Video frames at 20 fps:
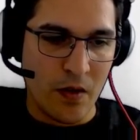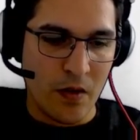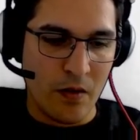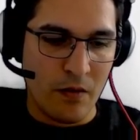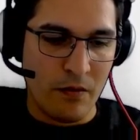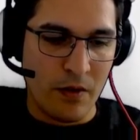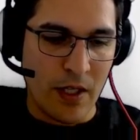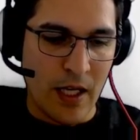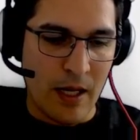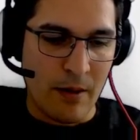
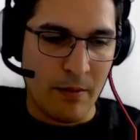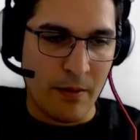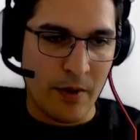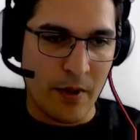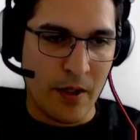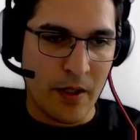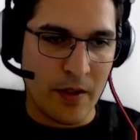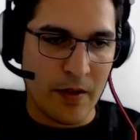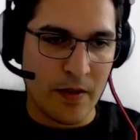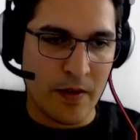we
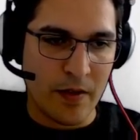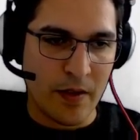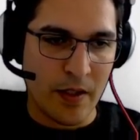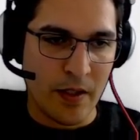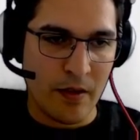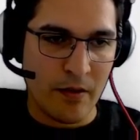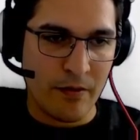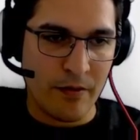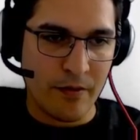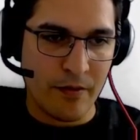apply
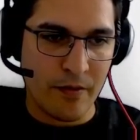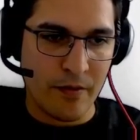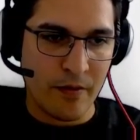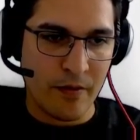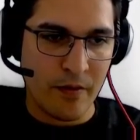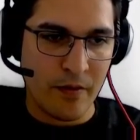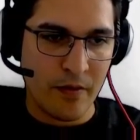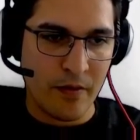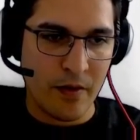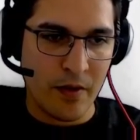self
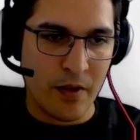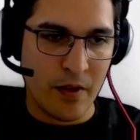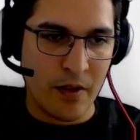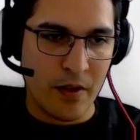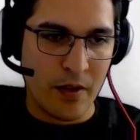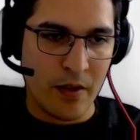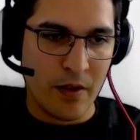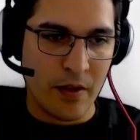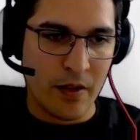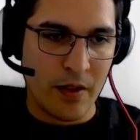
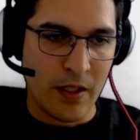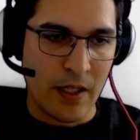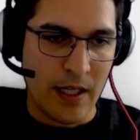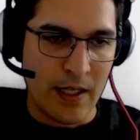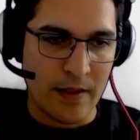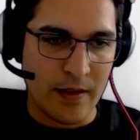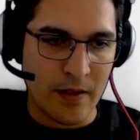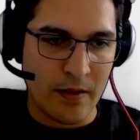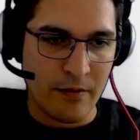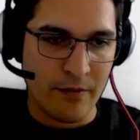
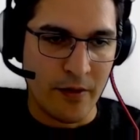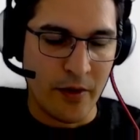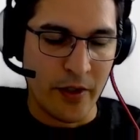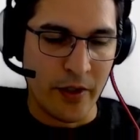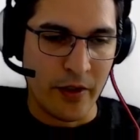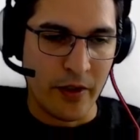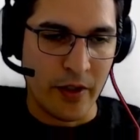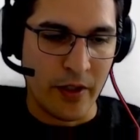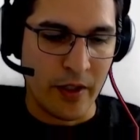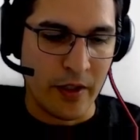classifier
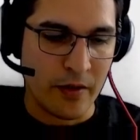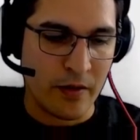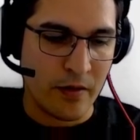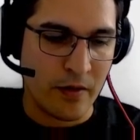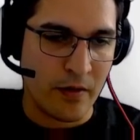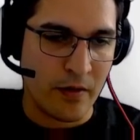on it,